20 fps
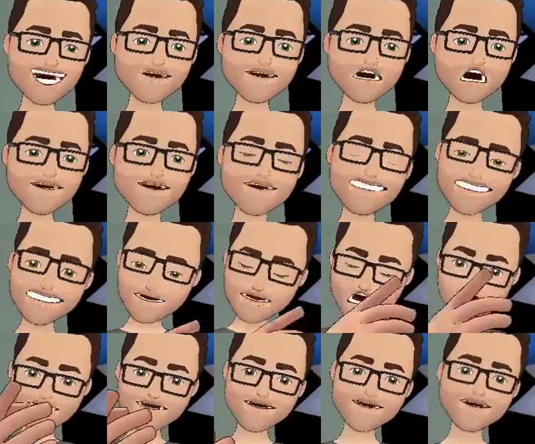So this would
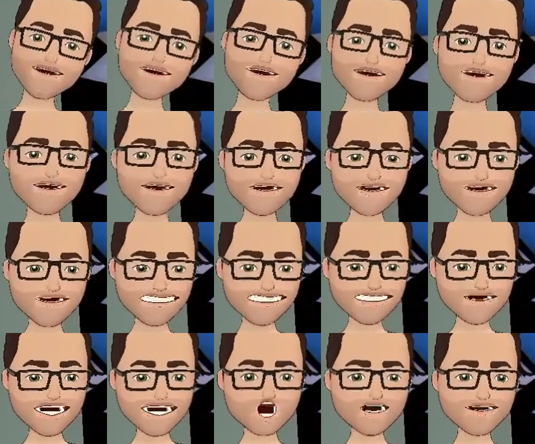play through for a
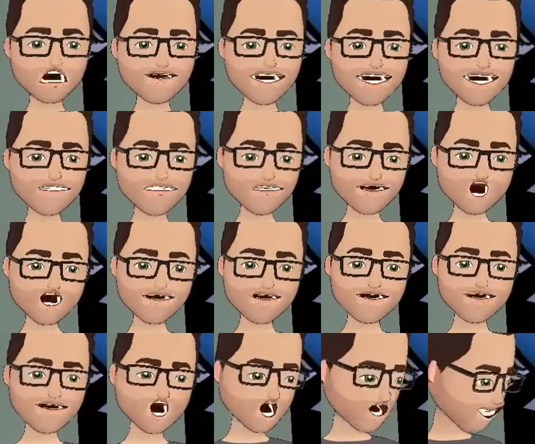couple of minutes,
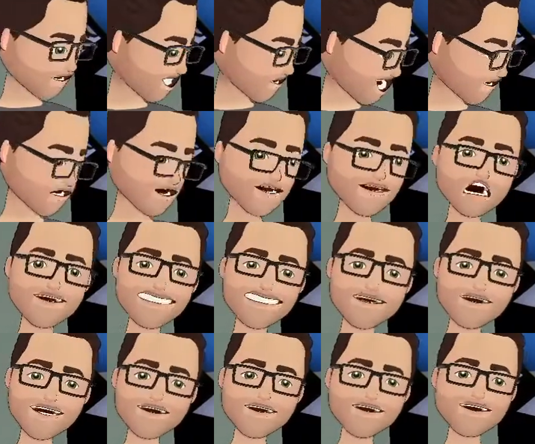and once that
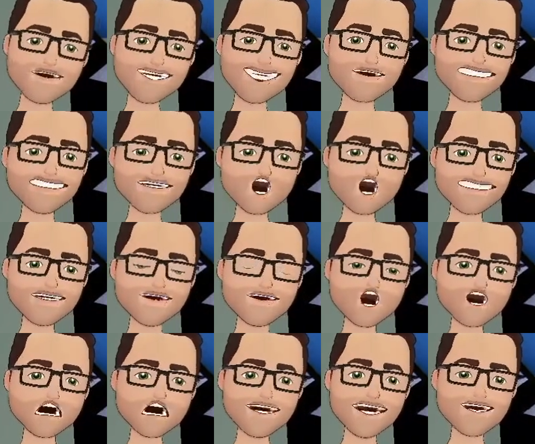was done, it would move on to the
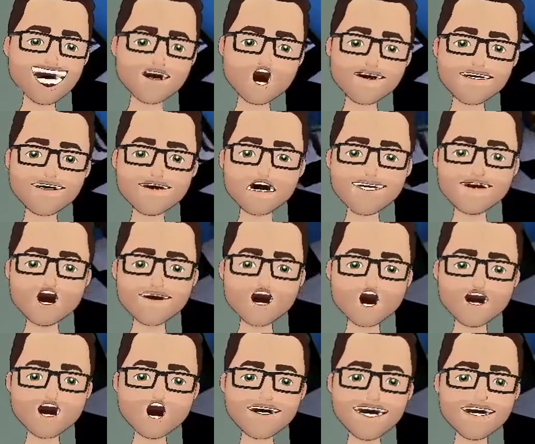second part.
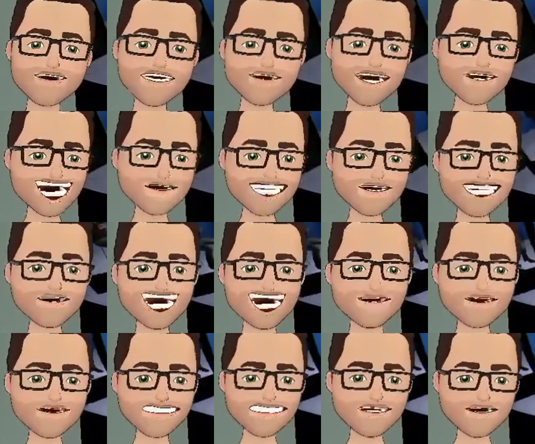And the second part of
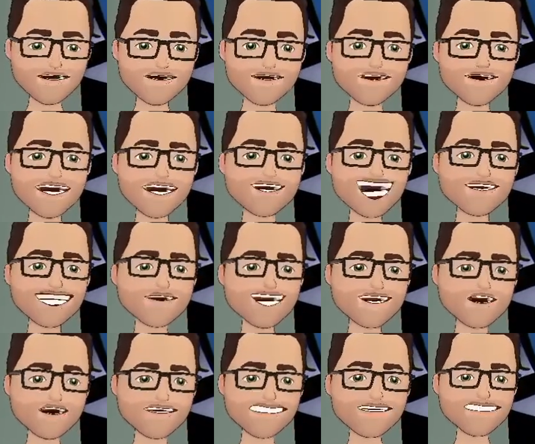this would be
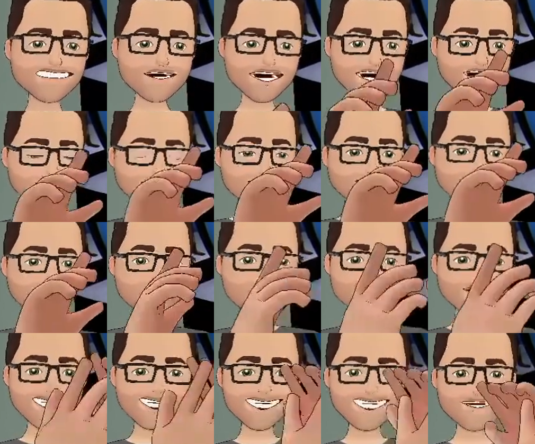the role
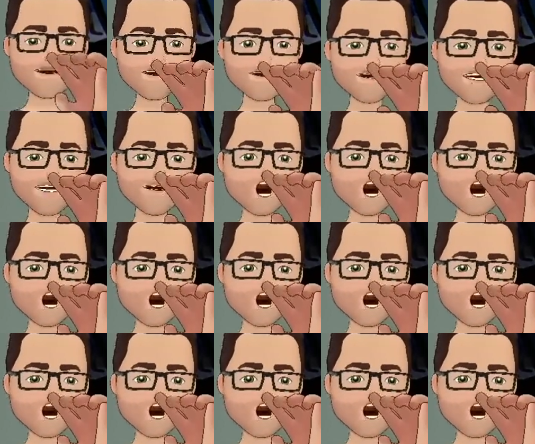switch.